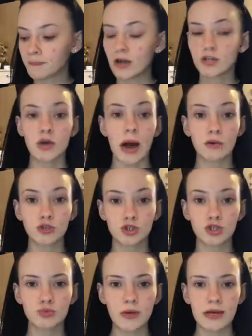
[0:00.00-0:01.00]
So I was
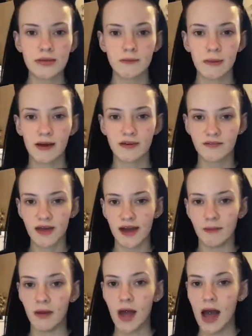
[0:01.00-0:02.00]
just reading the back of
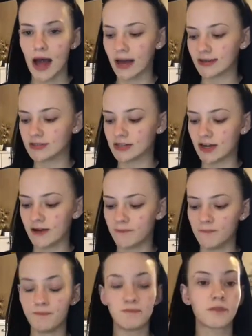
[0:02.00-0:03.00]
them, and
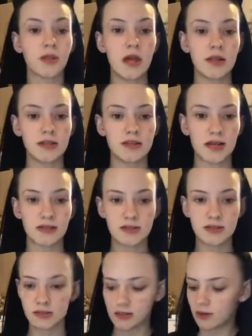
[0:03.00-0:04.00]
there's
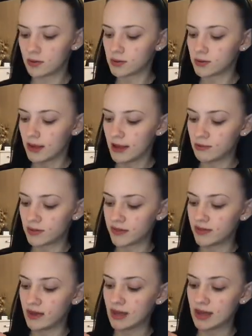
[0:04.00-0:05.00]
this little label
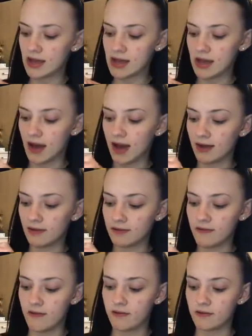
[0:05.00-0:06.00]
thing here,
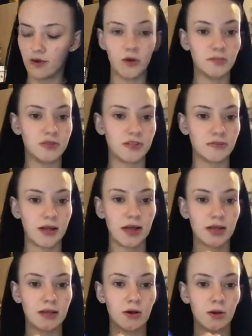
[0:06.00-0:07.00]
opens up
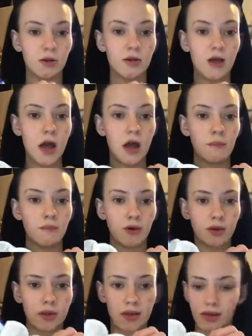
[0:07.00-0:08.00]
a little
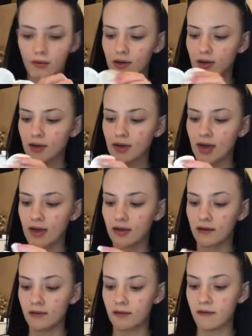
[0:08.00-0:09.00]
booklet going on
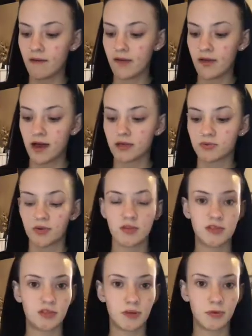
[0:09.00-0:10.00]
there. I just
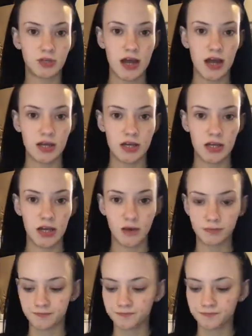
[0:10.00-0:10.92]
wanted to double check, and